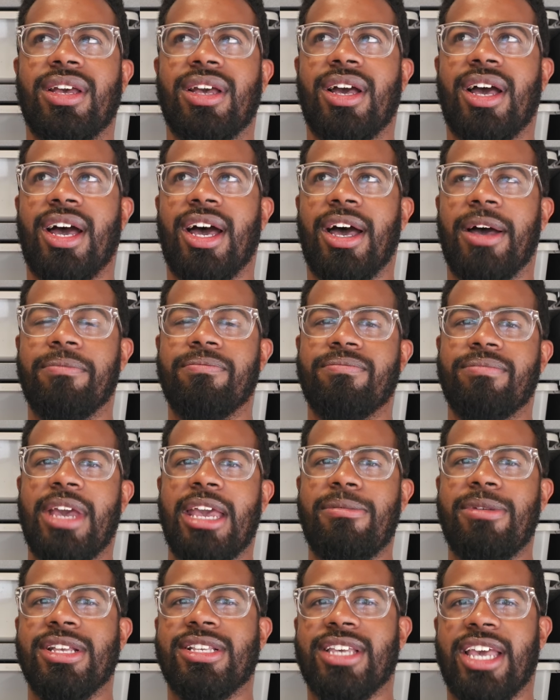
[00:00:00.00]

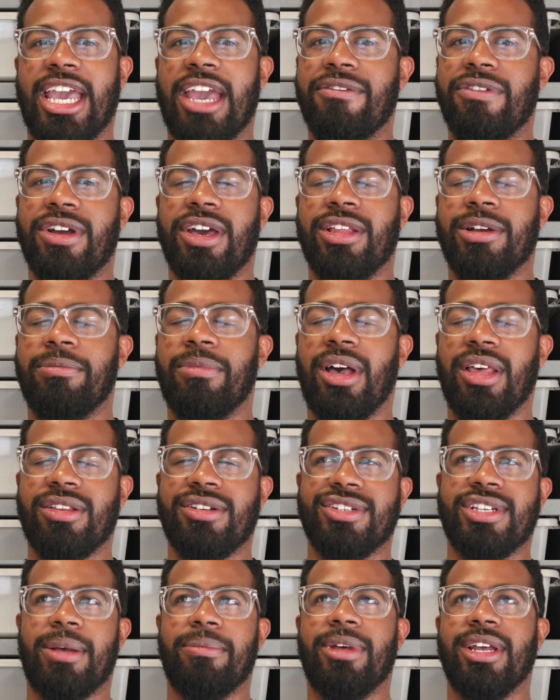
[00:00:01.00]
Maybe it's like every other month
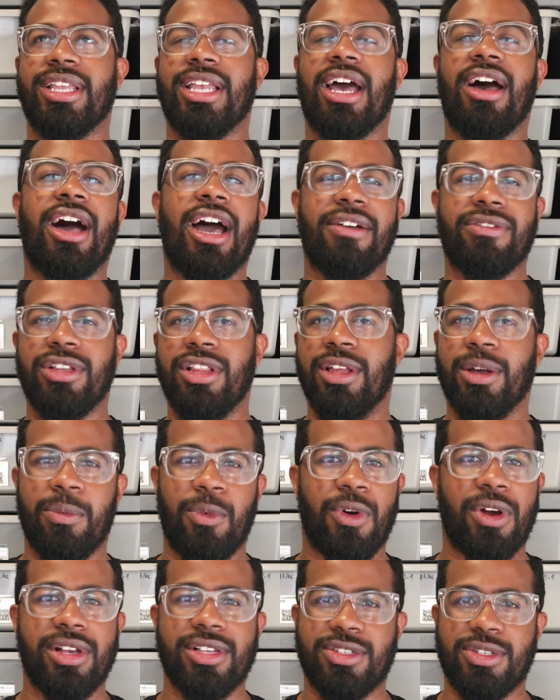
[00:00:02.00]
or something like that. I'll have to look
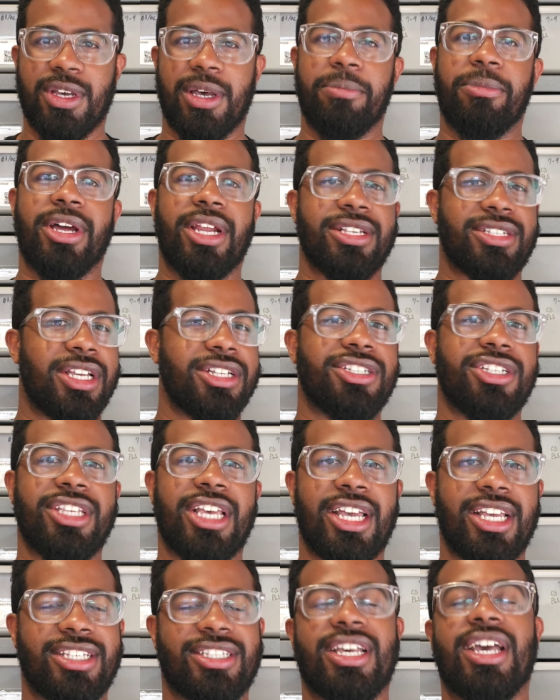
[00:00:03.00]
more into it. But essentially,
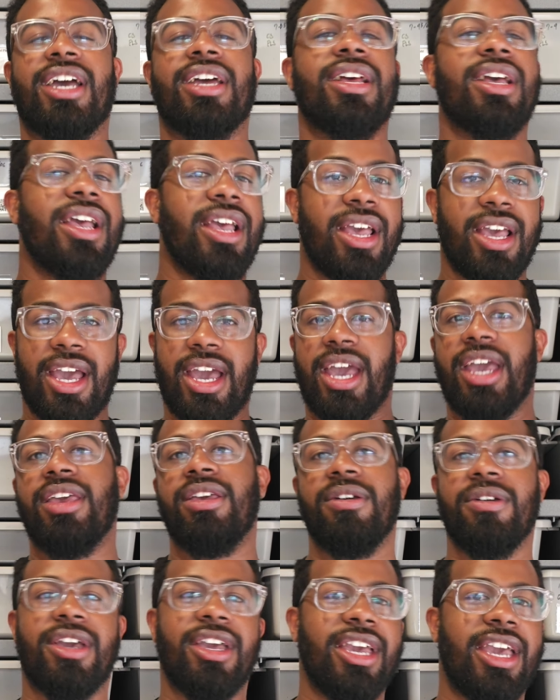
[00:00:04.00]
that it said, hey,
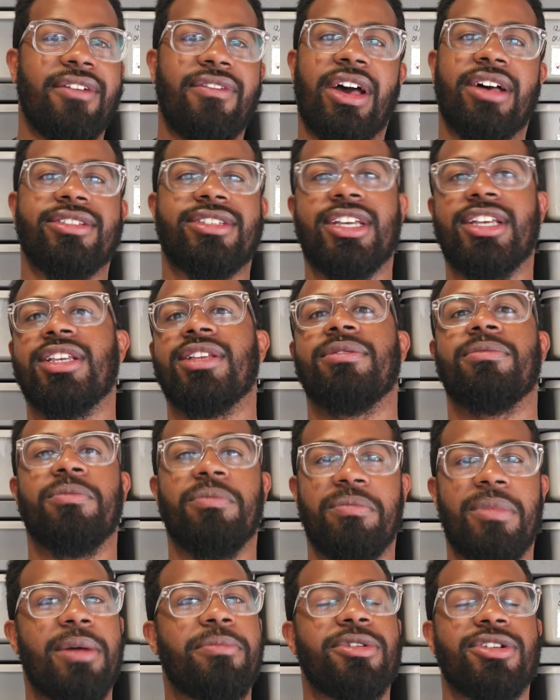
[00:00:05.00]
you can give out 10
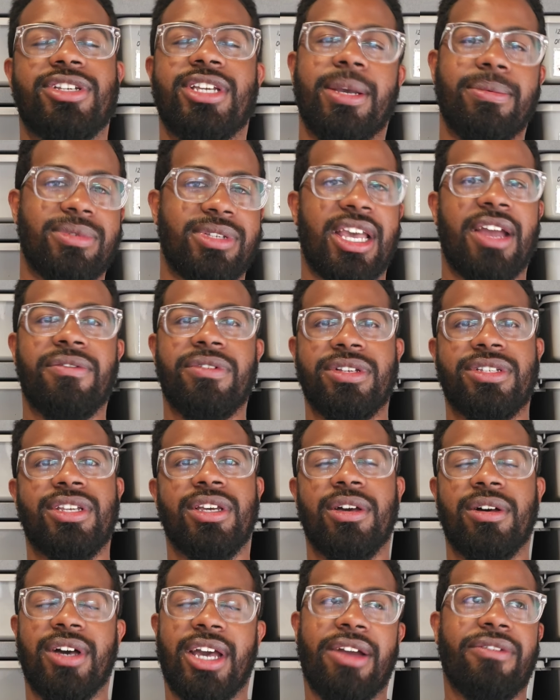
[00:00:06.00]
memberships every
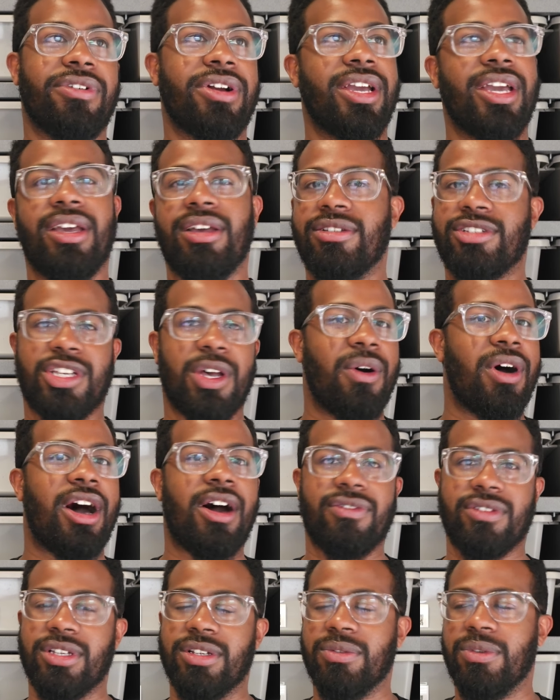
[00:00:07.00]
so
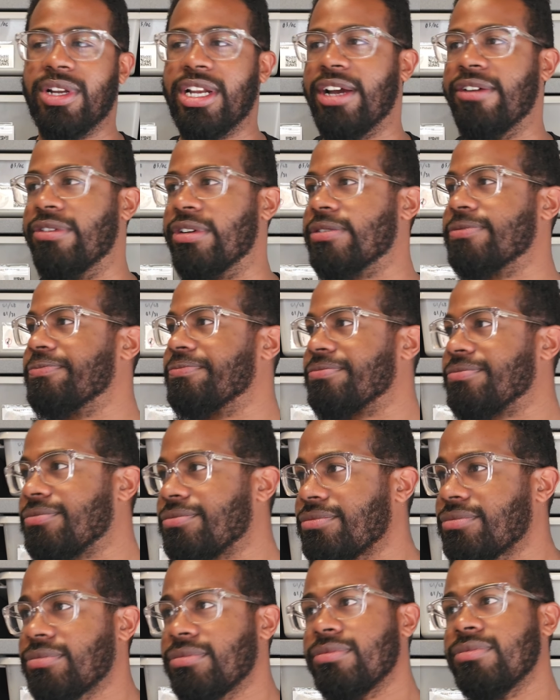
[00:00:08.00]
often, whatever.
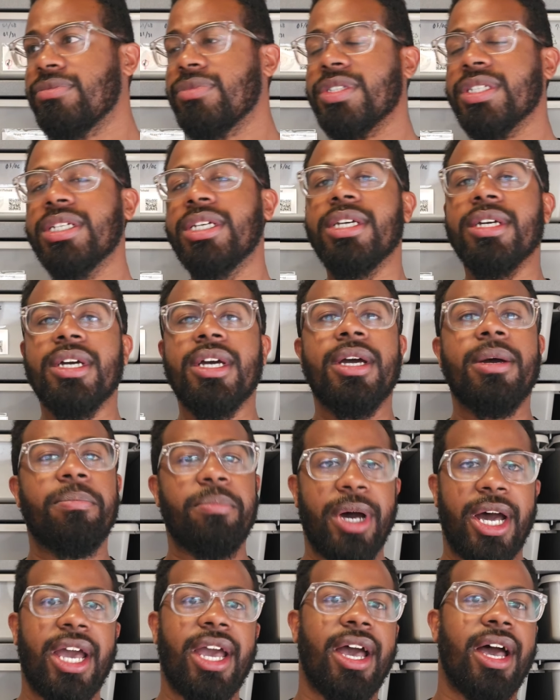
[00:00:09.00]

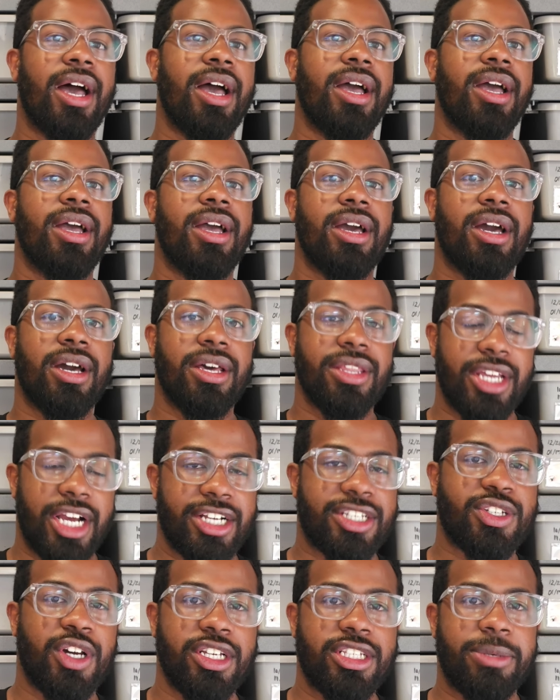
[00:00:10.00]
But
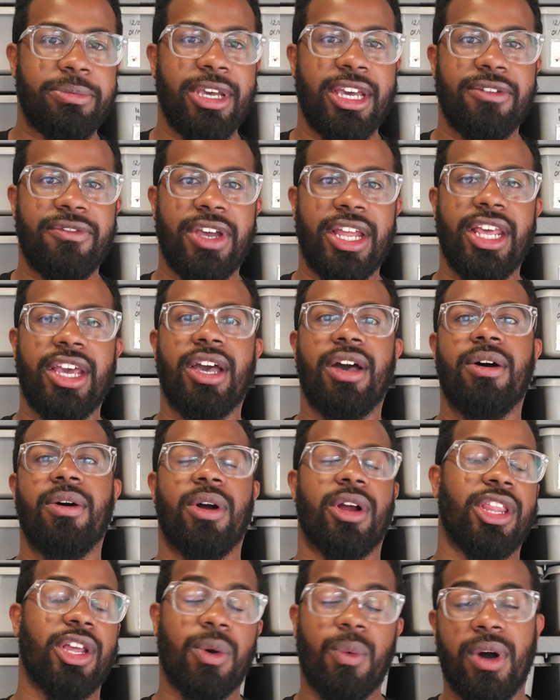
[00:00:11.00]
there's going to be a video,
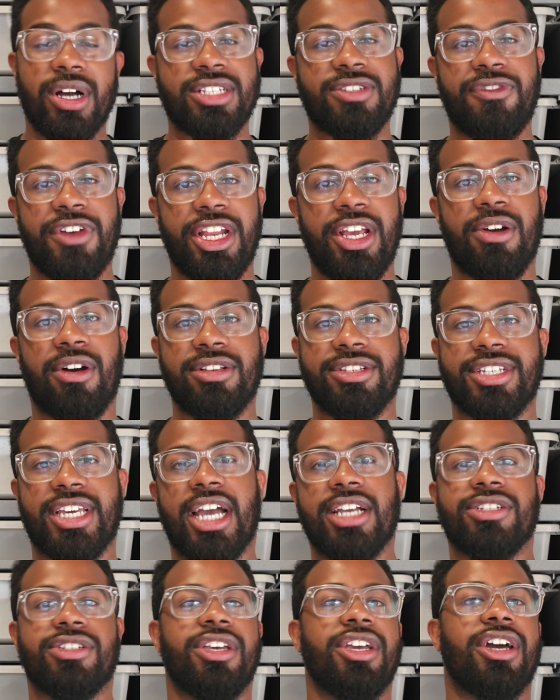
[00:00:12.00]
or there was a video on
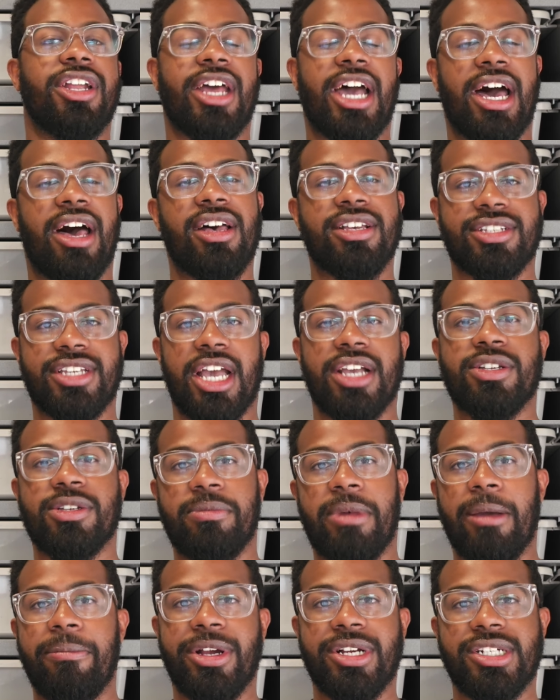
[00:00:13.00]
scheduling on how I schedule
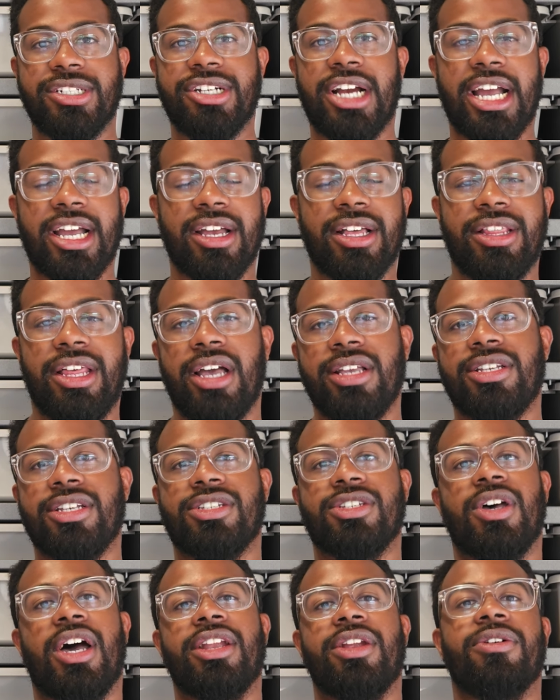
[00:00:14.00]
my bearded dragon clutches
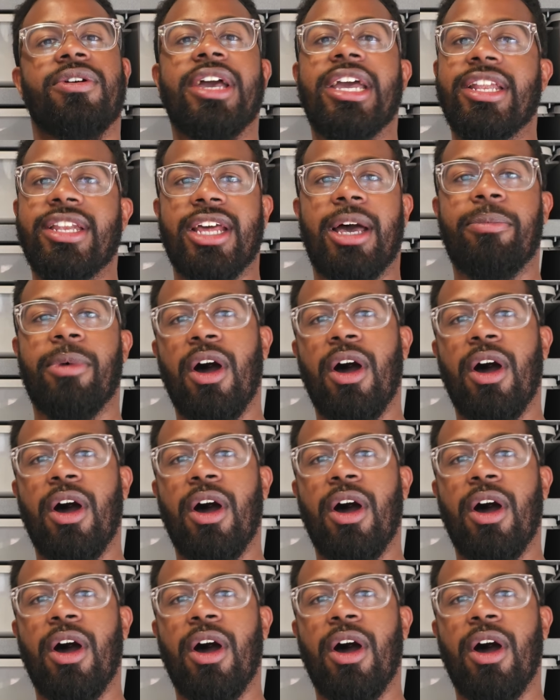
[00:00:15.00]
so I don't end up